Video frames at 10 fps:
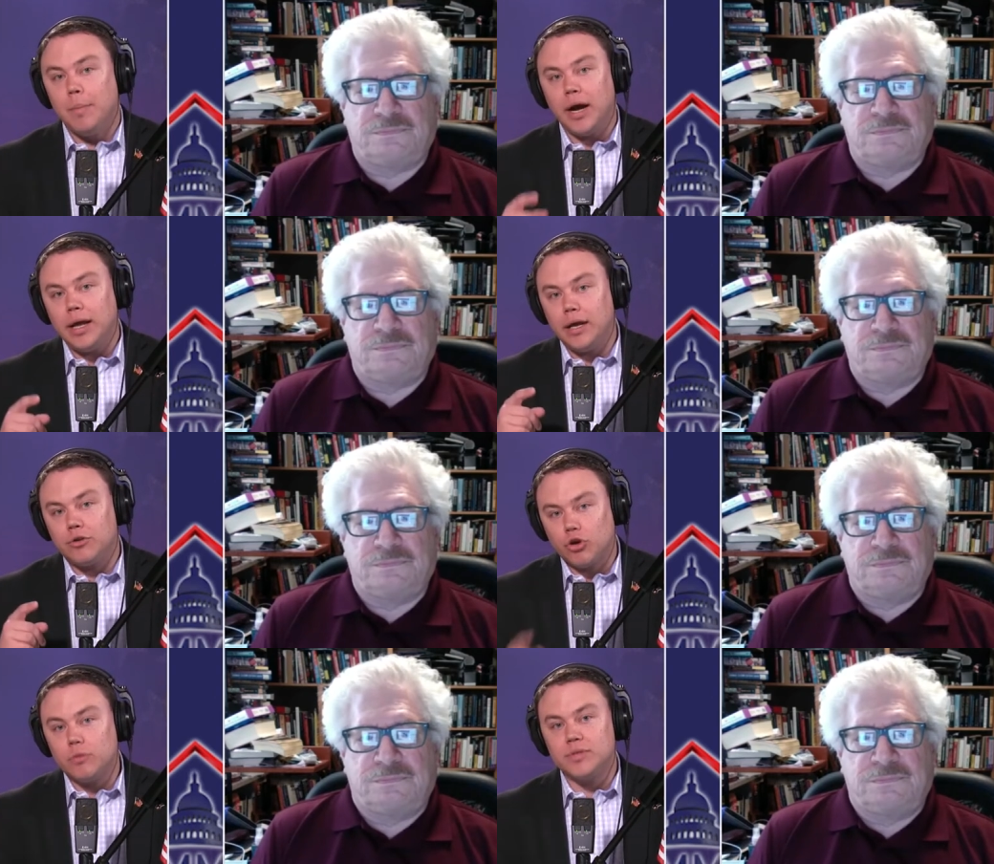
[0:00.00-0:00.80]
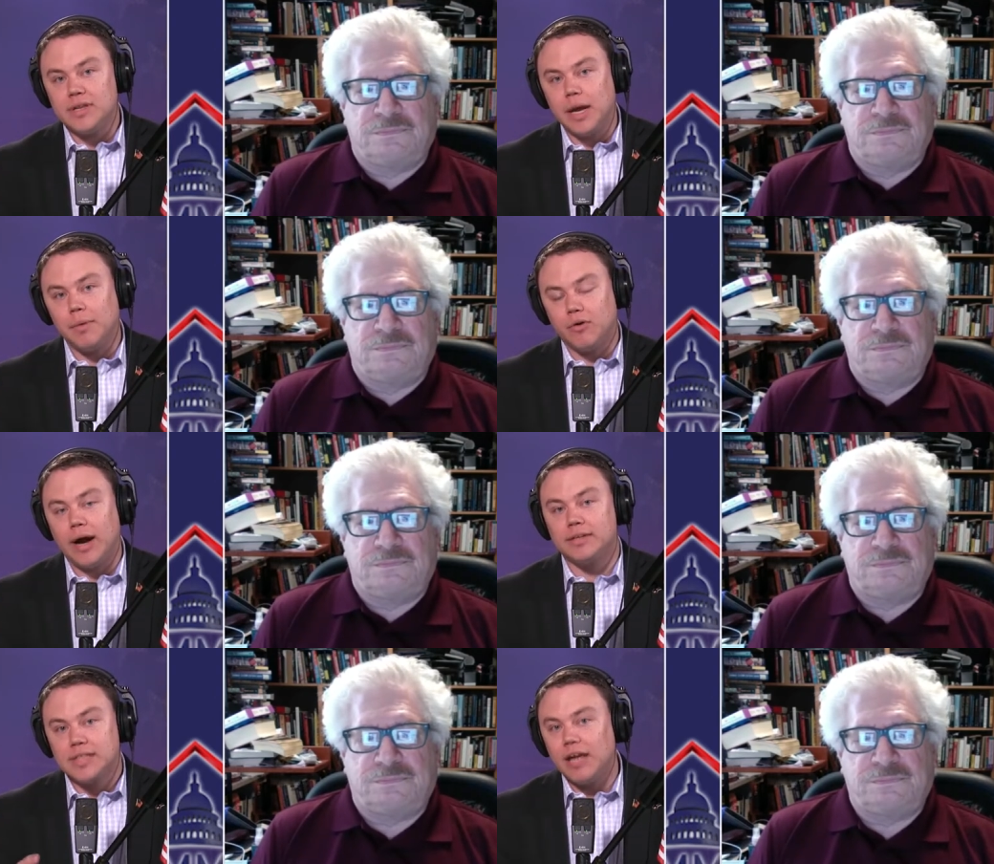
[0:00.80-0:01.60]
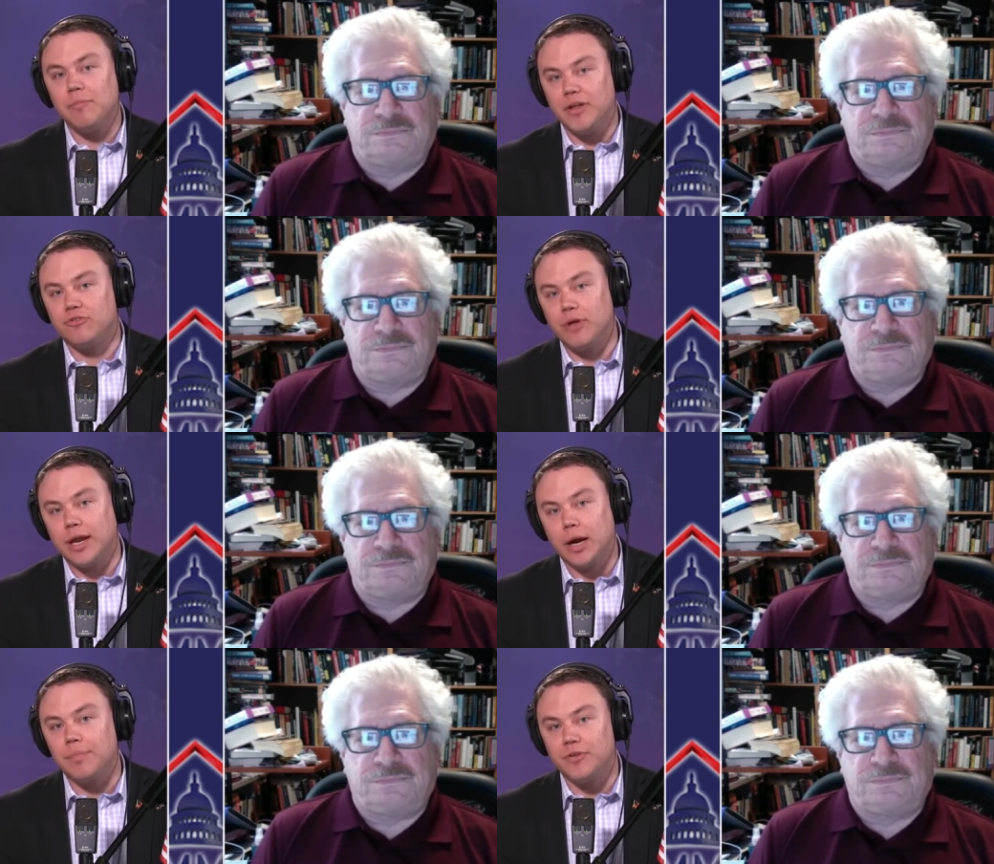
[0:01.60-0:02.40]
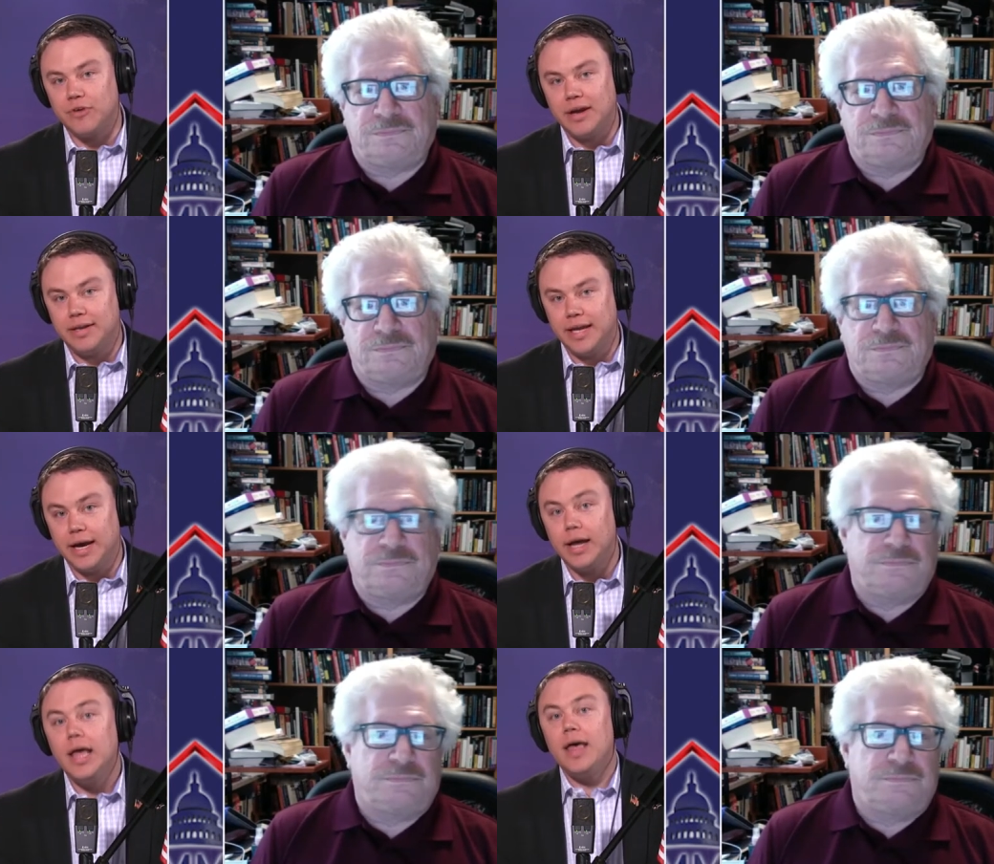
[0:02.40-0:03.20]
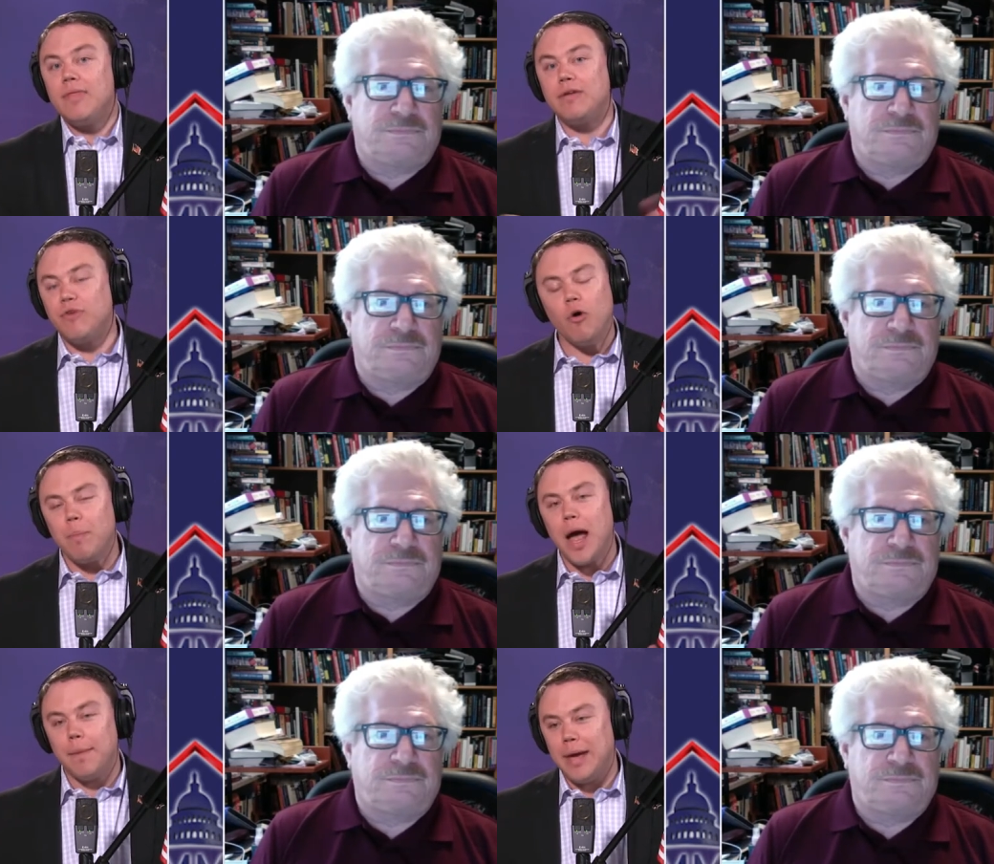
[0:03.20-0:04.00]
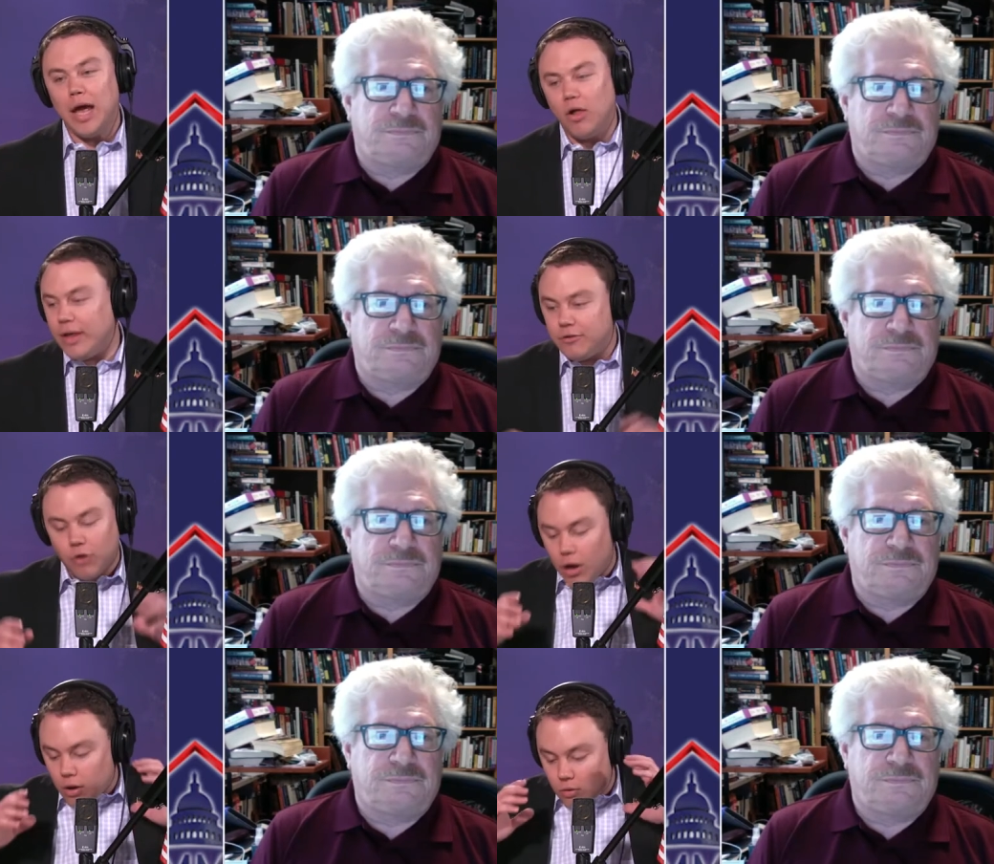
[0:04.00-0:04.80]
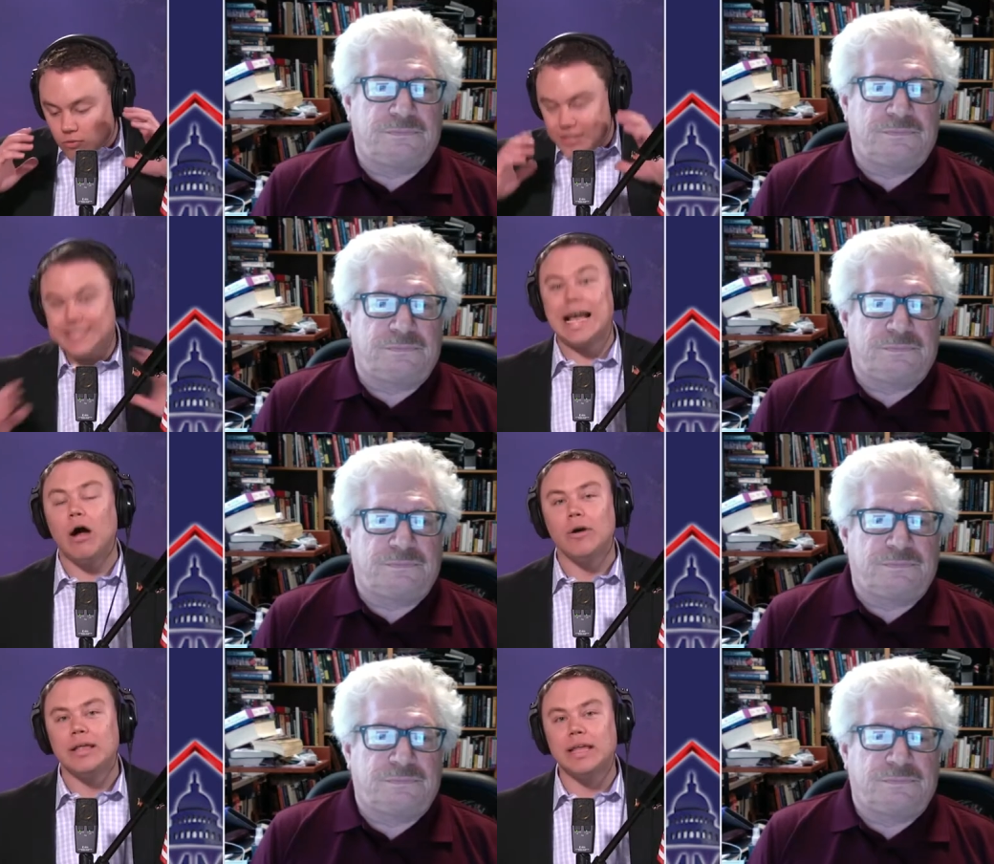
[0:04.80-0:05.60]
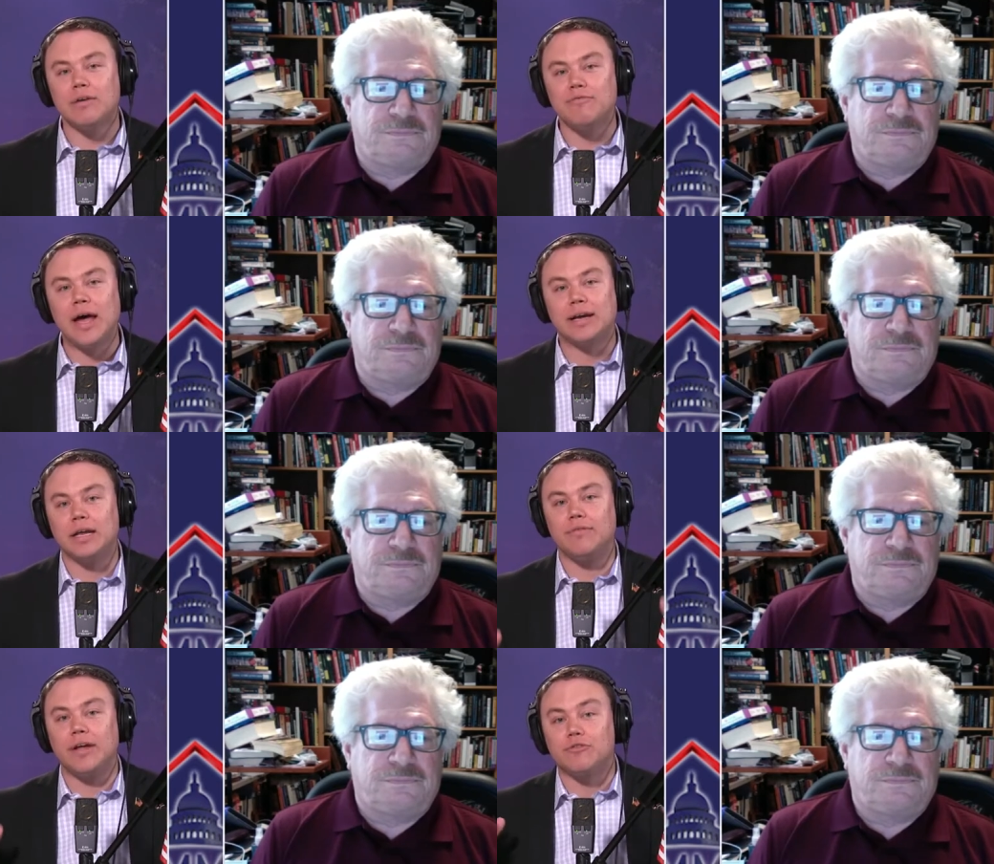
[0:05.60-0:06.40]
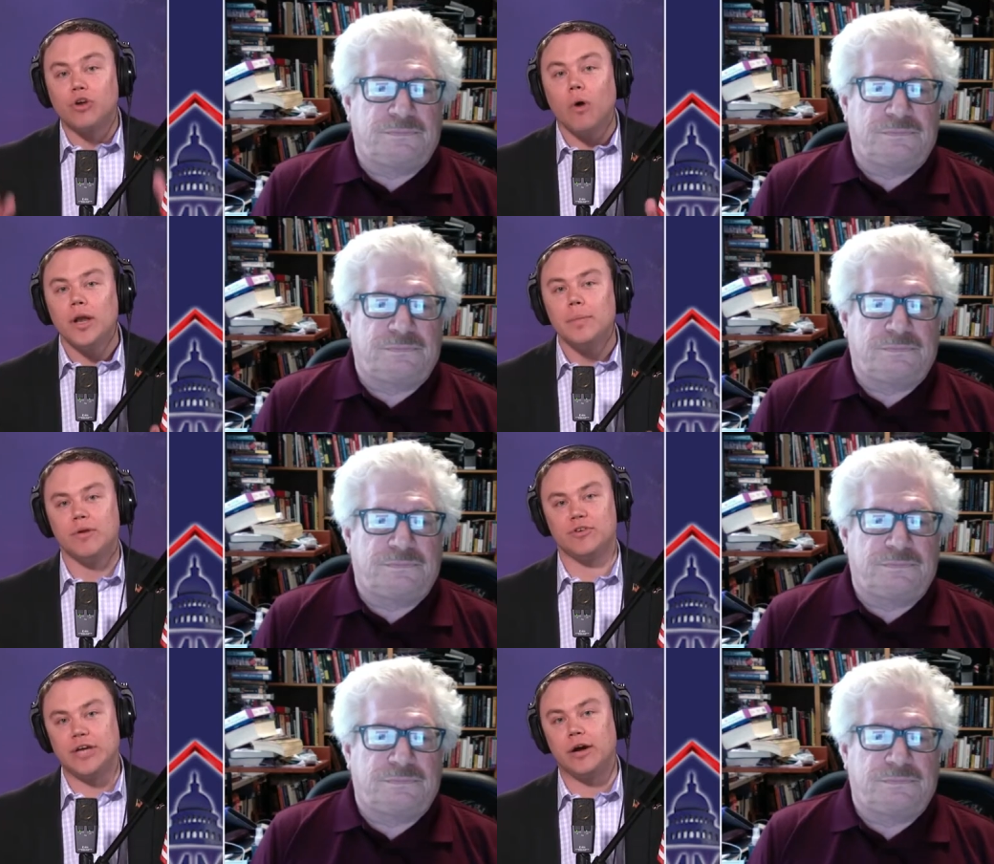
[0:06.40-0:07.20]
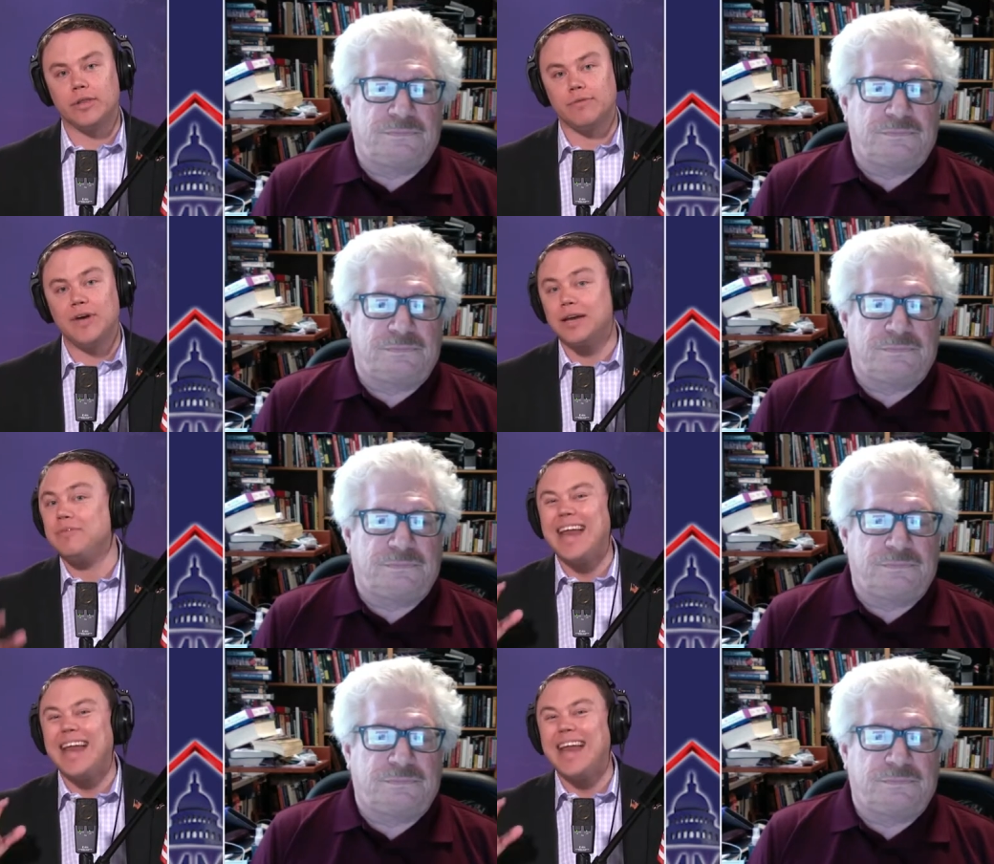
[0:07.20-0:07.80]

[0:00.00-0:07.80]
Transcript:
Speaker 1: But in terms of the Democrats, they have been setting up this idea that vote by mail is resoundingly effective. It's going to be resoundingly effective in